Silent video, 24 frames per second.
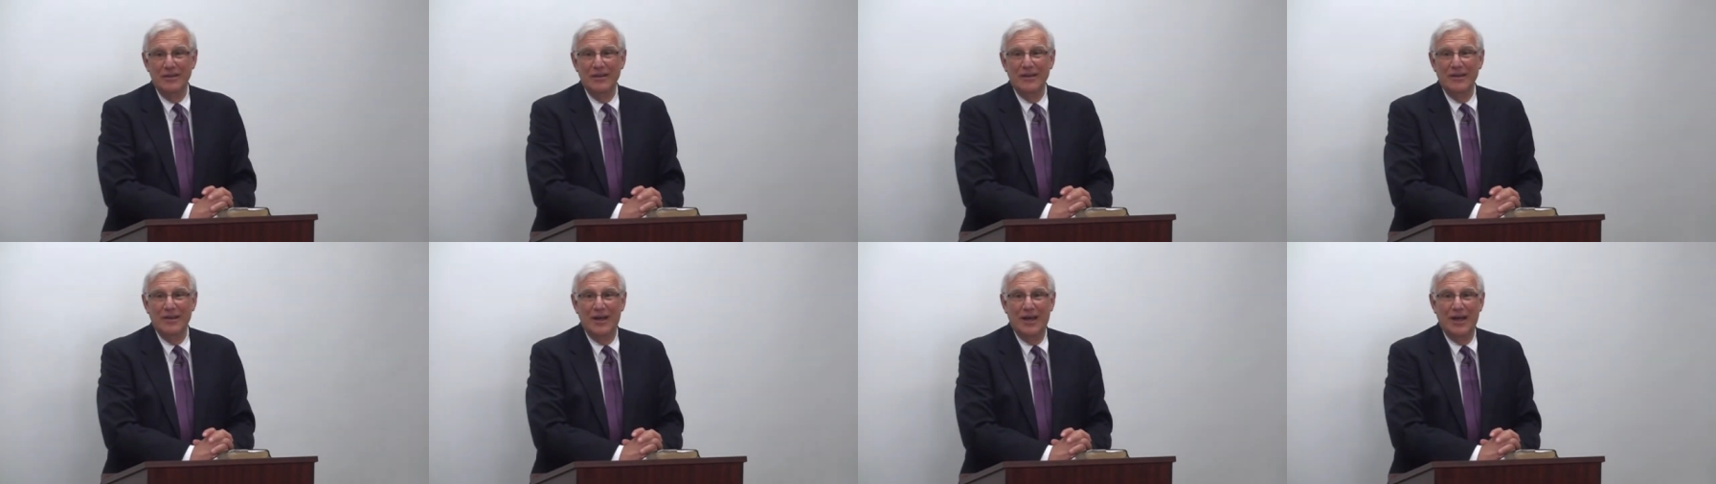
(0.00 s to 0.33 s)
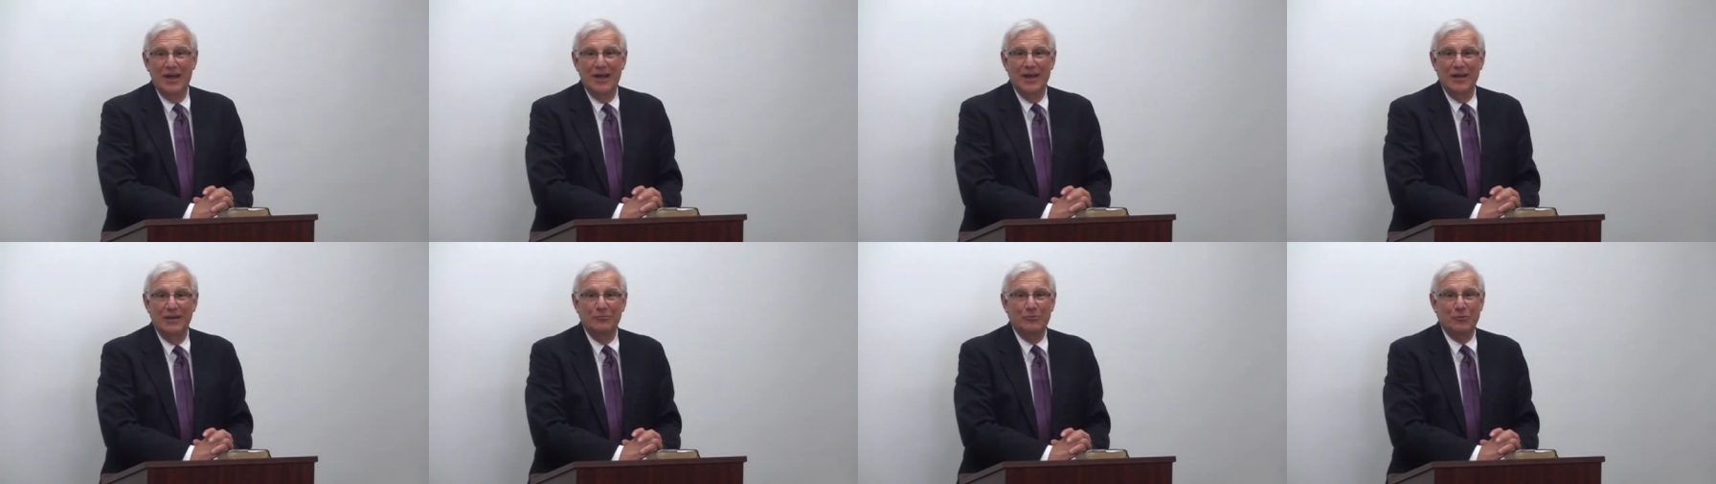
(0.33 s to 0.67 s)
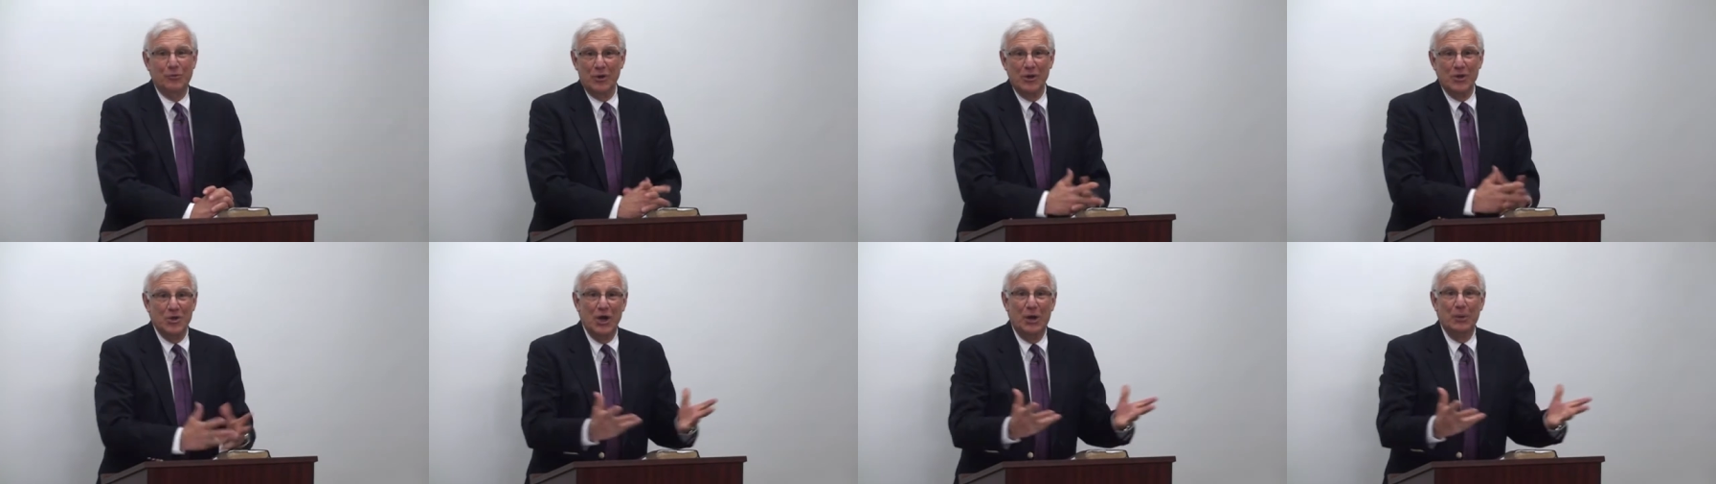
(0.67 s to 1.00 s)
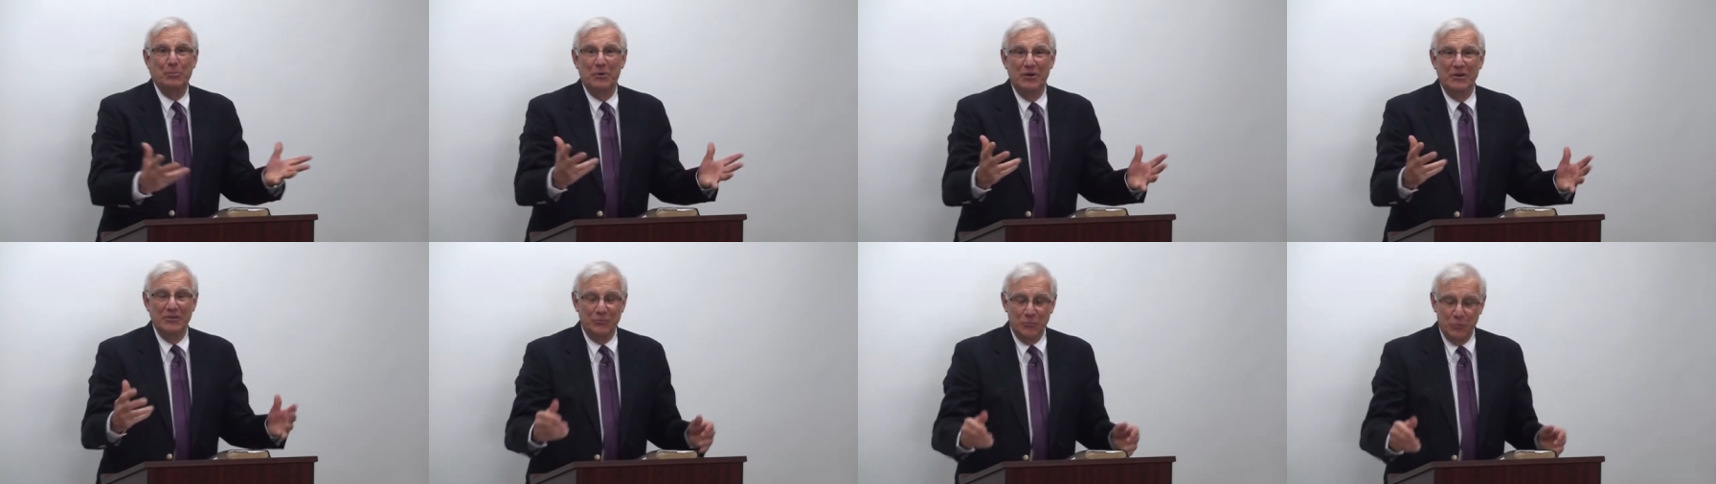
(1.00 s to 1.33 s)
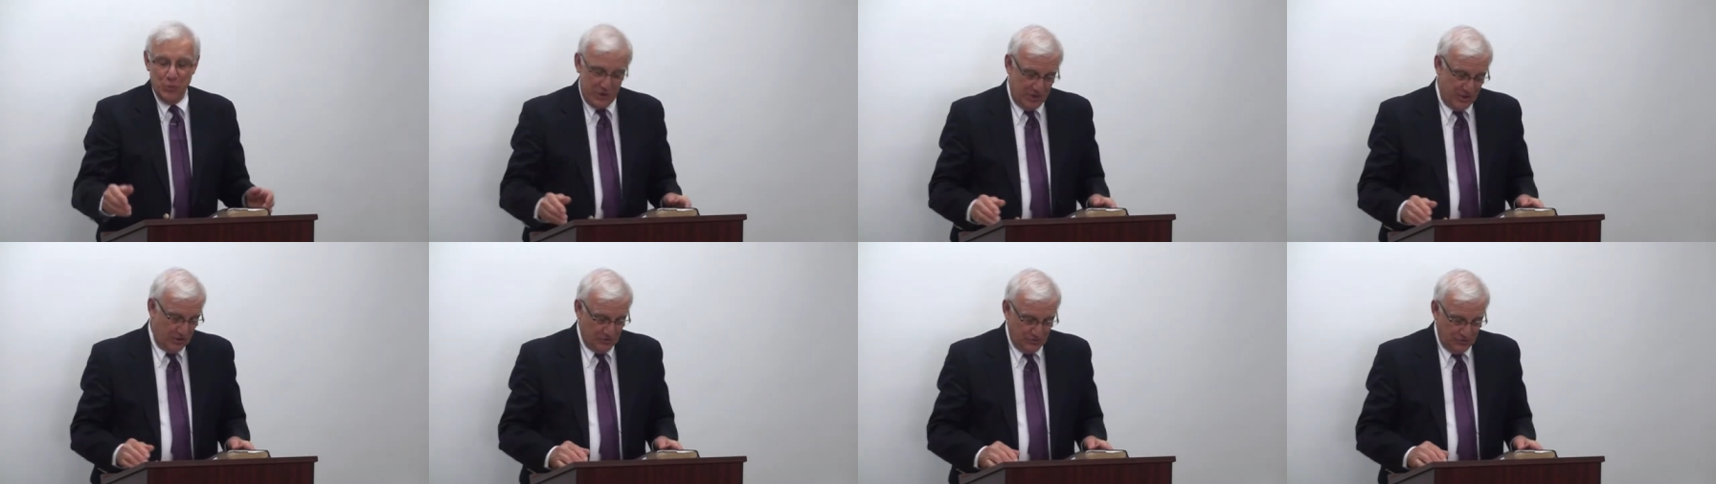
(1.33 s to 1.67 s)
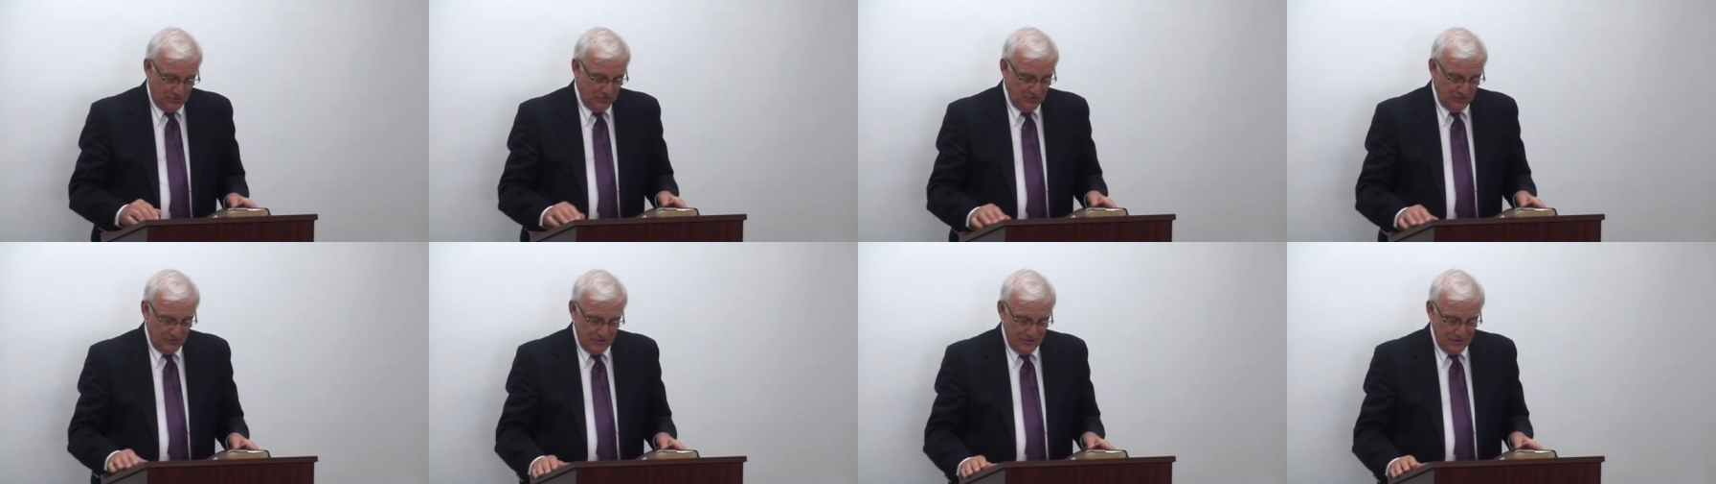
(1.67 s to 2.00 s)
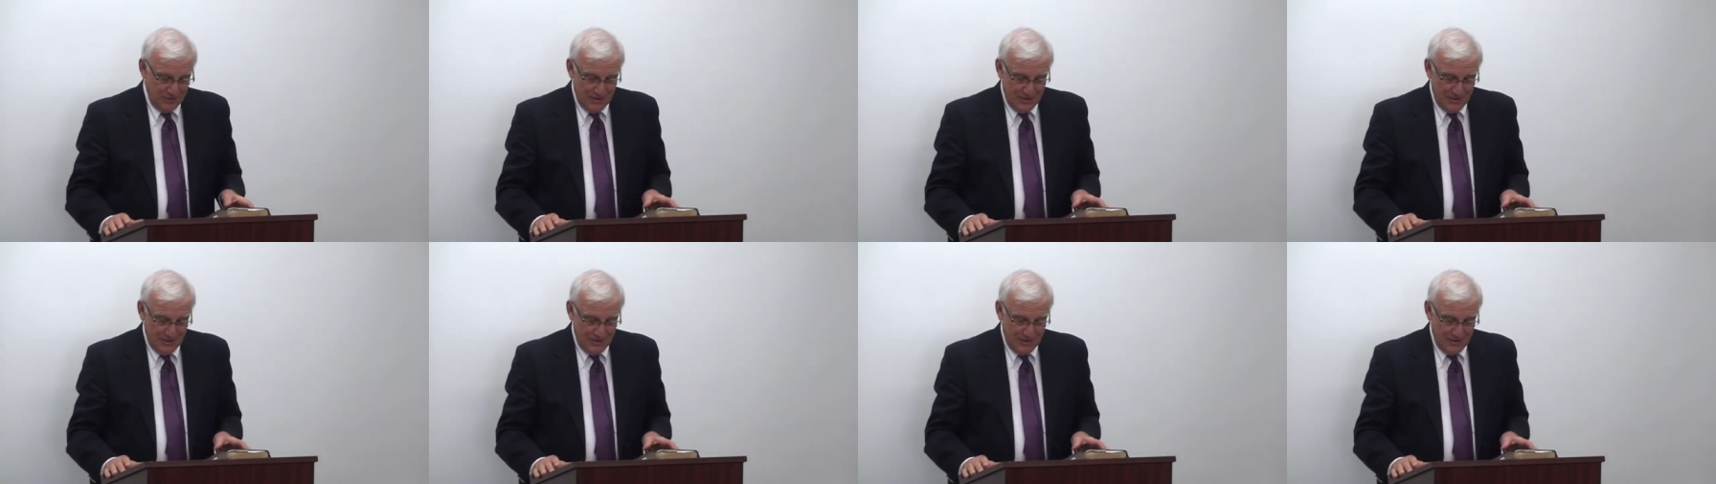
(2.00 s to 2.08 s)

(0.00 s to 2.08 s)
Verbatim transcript: uh, for a couple of weeks.